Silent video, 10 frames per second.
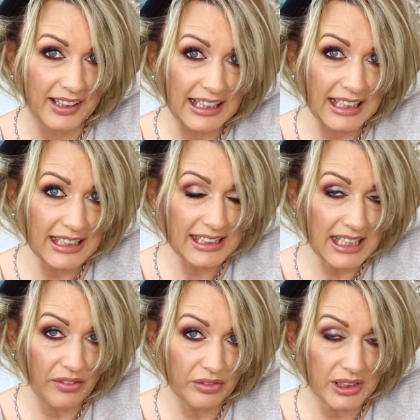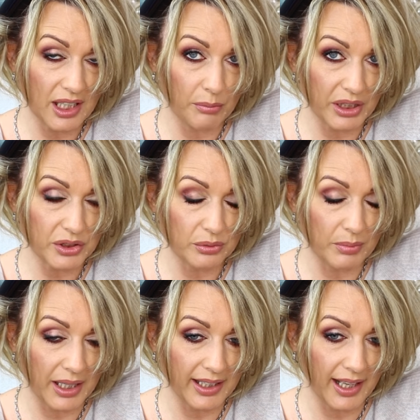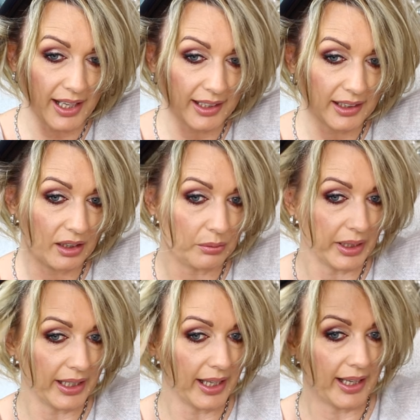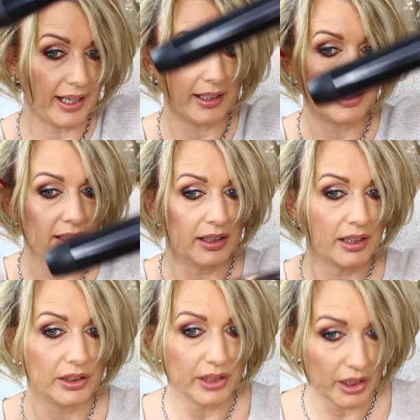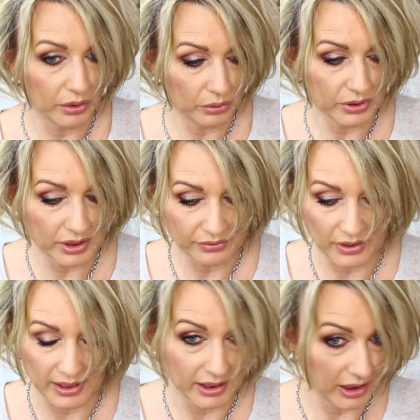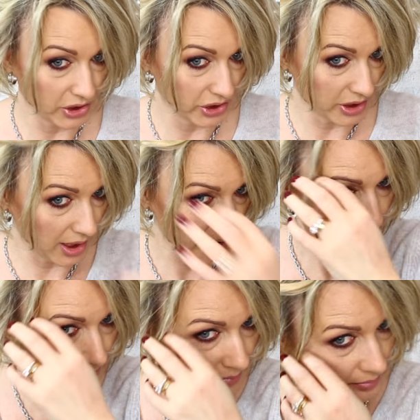The thing is, every time I do my hair, curl my hair, they look different each time.